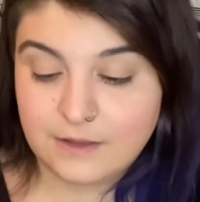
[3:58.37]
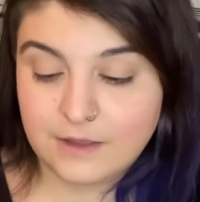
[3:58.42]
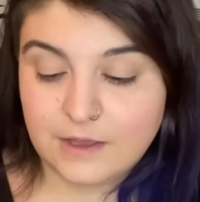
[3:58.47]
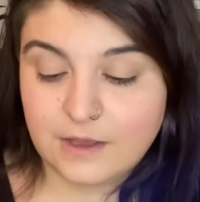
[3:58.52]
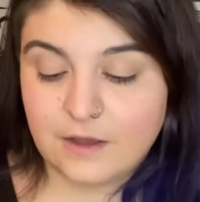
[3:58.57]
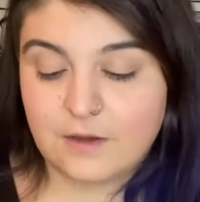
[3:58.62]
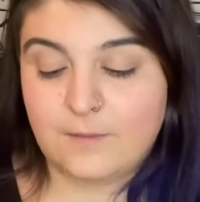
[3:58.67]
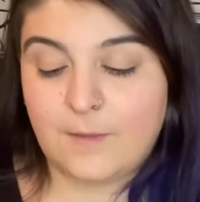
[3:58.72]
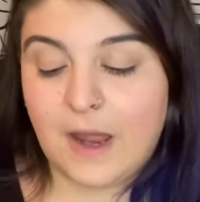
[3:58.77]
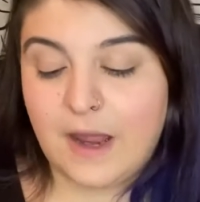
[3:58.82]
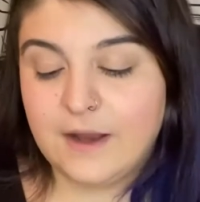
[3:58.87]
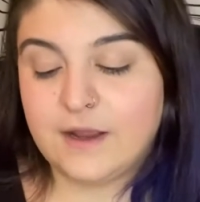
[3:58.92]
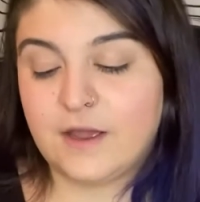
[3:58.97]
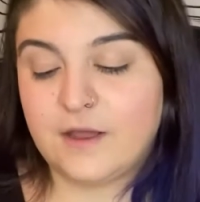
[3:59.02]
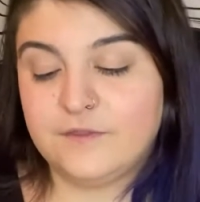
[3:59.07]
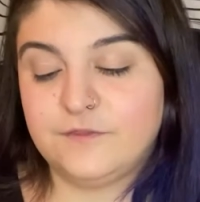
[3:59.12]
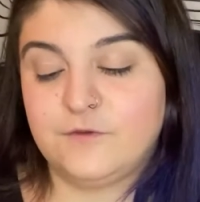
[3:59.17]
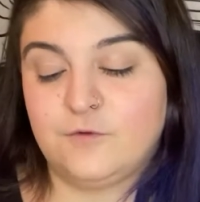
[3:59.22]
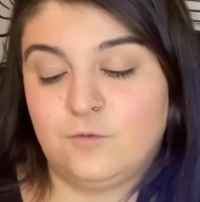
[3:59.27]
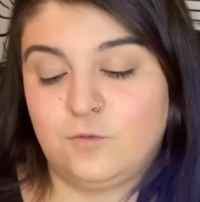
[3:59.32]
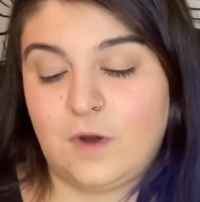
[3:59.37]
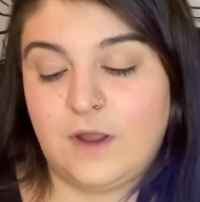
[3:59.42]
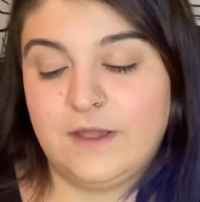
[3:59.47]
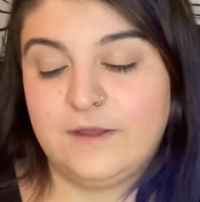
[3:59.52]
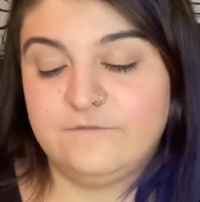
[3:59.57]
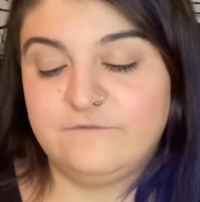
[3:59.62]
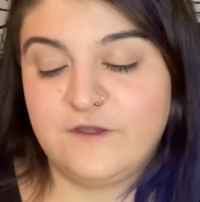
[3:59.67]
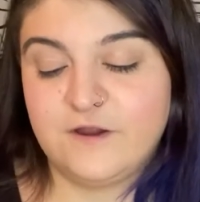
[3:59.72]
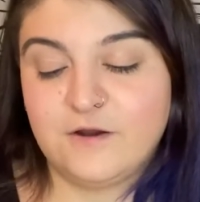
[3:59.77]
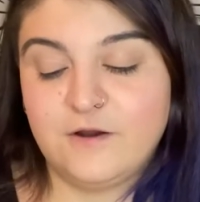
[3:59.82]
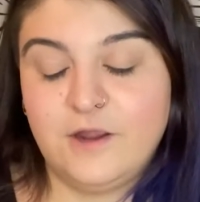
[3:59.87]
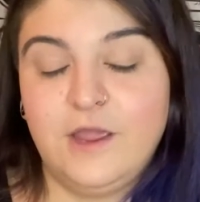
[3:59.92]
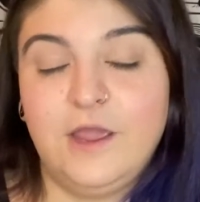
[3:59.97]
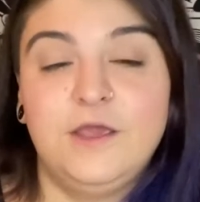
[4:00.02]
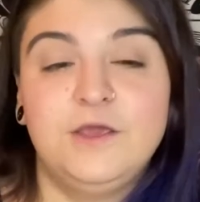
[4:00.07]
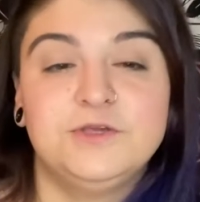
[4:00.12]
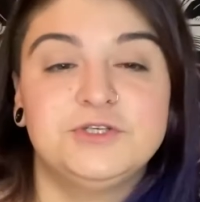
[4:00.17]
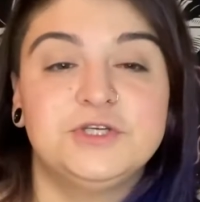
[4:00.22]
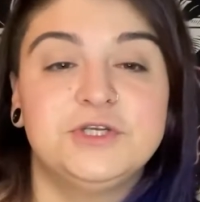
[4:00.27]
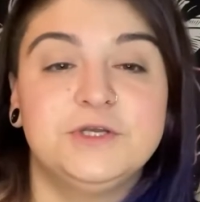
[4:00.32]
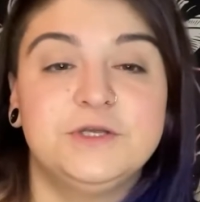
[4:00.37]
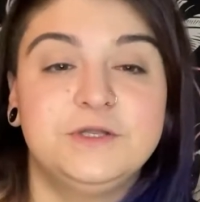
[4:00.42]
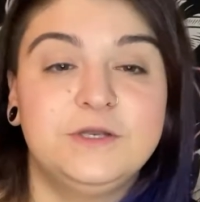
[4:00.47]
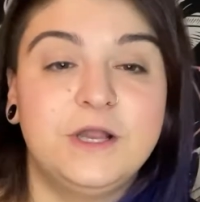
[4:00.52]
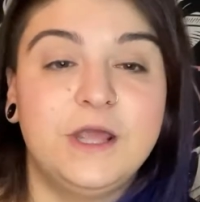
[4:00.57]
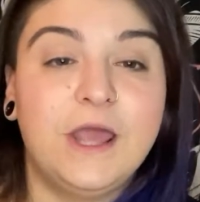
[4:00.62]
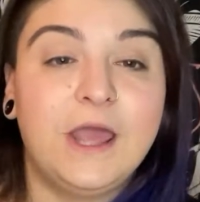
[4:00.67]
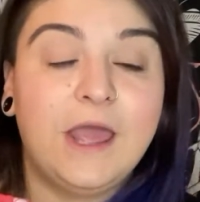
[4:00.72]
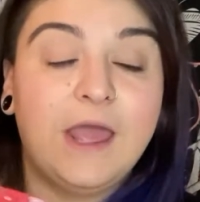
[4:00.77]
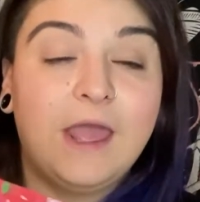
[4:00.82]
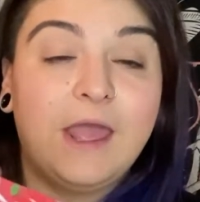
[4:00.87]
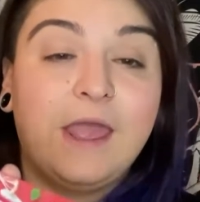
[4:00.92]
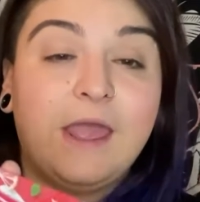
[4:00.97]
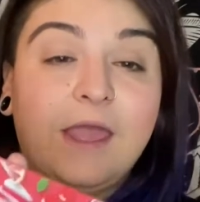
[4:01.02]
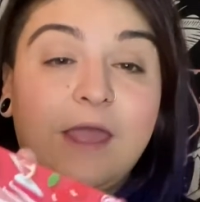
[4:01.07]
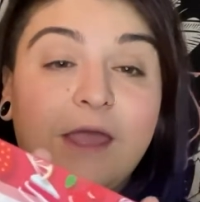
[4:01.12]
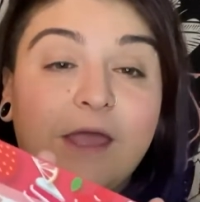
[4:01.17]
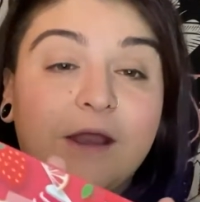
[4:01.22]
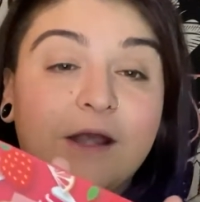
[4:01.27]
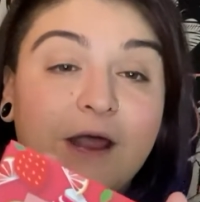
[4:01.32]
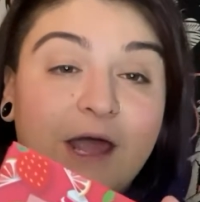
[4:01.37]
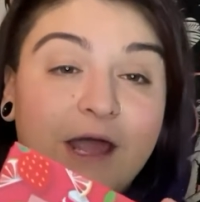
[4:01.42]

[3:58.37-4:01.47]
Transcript: I got the red variation, and I